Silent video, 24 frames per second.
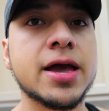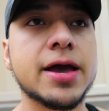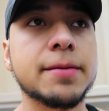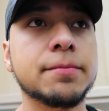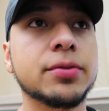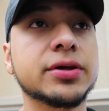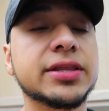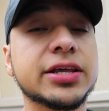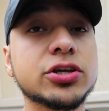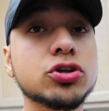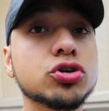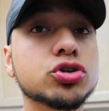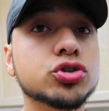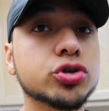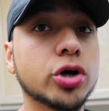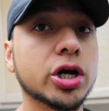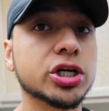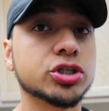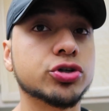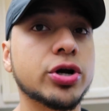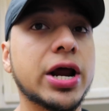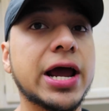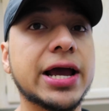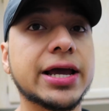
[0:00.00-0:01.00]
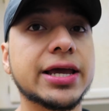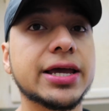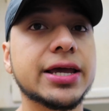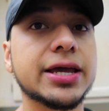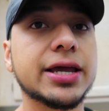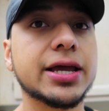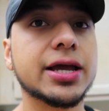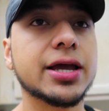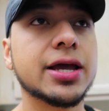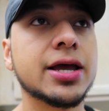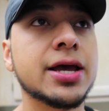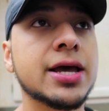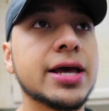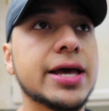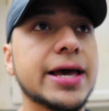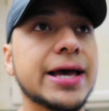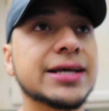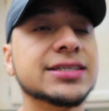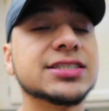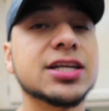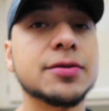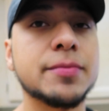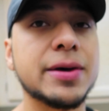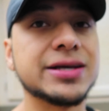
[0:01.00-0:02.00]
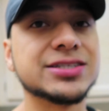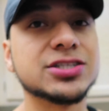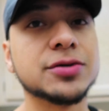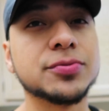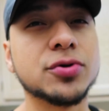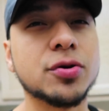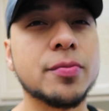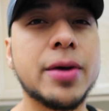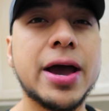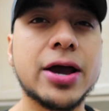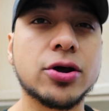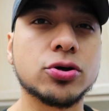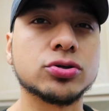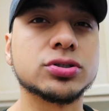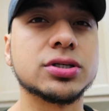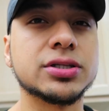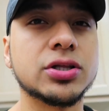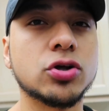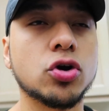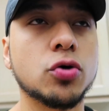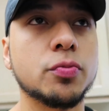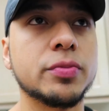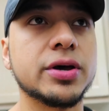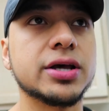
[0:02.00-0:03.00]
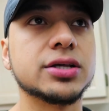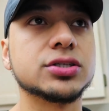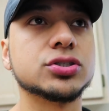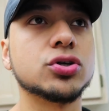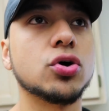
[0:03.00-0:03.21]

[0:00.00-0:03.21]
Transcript: but then you start tracking, it's gonna mess up your macros a little bit.